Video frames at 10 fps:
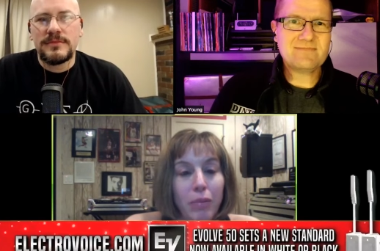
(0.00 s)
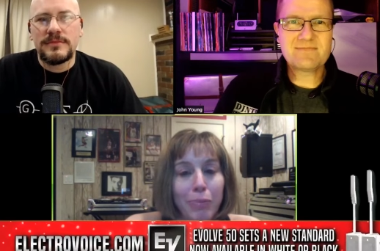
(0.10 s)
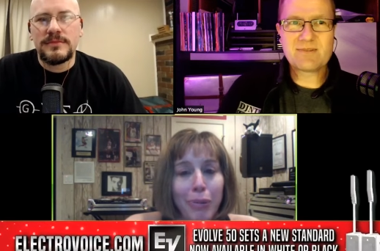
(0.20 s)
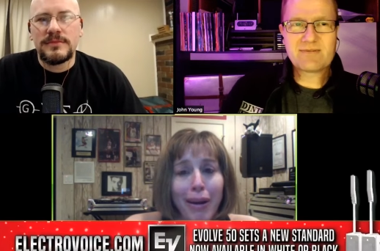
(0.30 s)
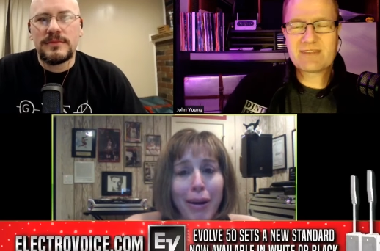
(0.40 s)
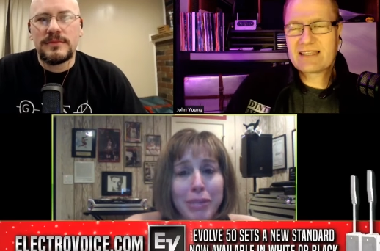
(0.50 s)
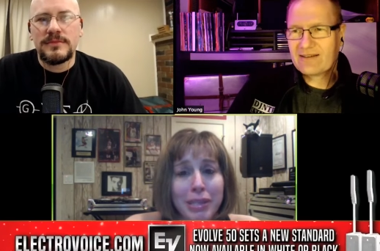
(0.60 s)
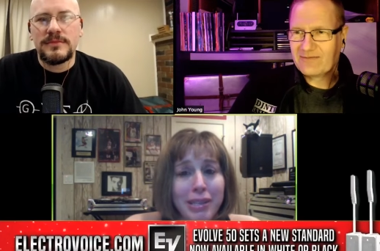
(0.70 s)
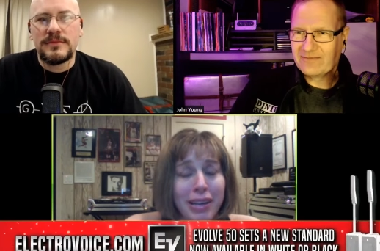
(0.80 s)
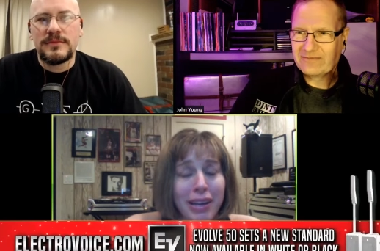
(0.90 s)
Speaker 1: prom
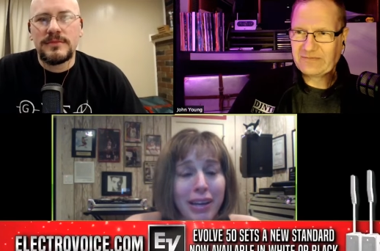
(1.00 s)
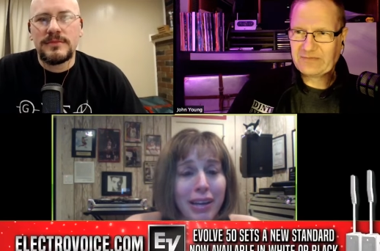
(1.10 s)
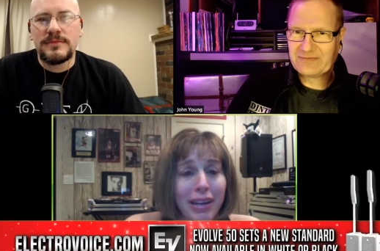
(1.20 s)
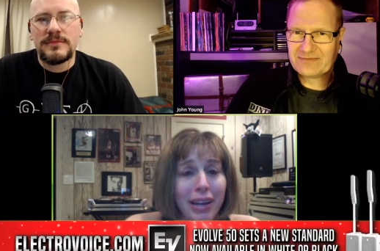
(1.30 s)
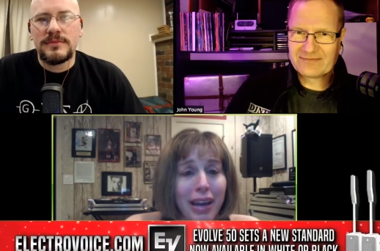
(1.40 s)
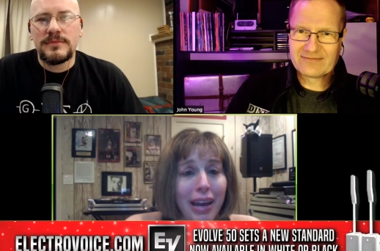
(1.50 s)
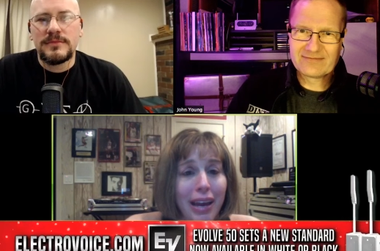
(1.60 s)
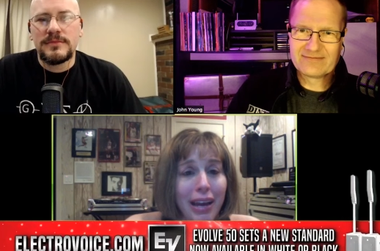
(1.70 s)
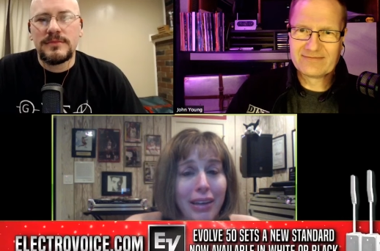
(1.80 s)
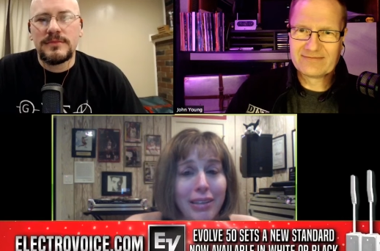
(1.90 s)
season
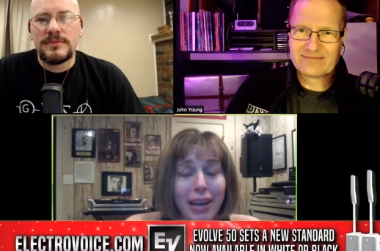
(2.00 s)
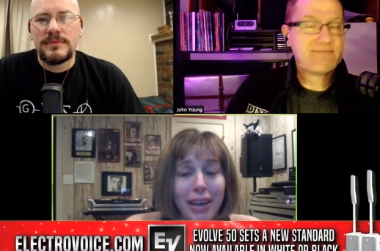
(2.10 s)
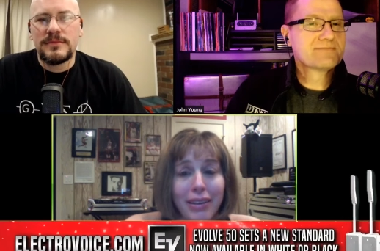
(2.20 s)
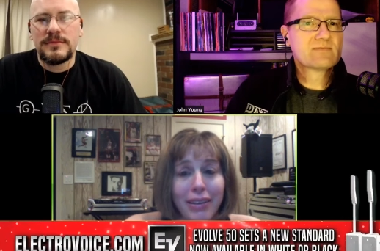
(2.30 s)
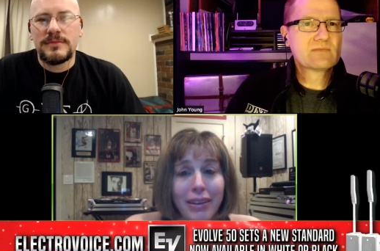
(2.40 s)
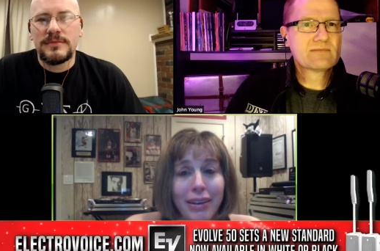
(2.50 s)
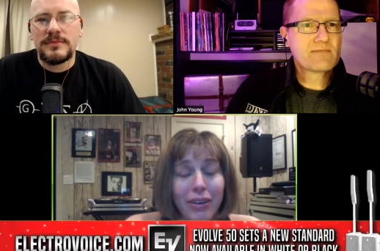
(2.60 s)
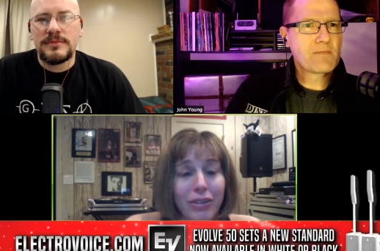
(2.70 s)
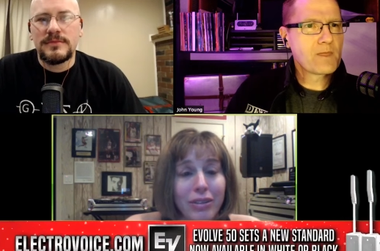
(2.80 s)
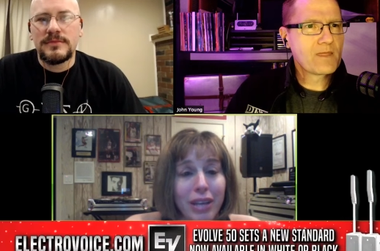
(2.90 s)
and end of the
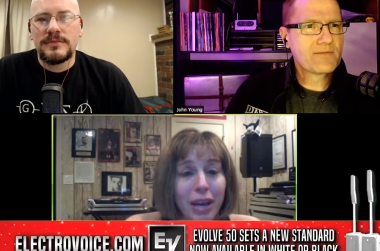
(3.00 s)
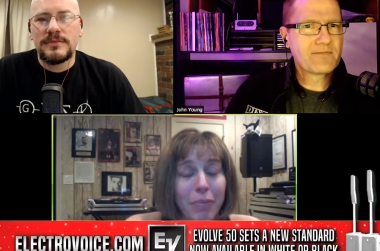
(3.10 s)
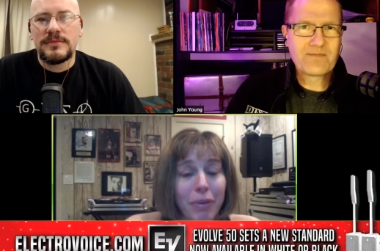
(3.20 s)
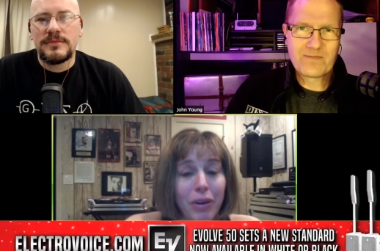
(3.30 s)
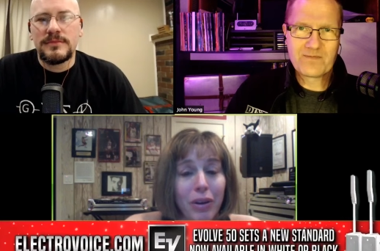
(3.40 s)
year type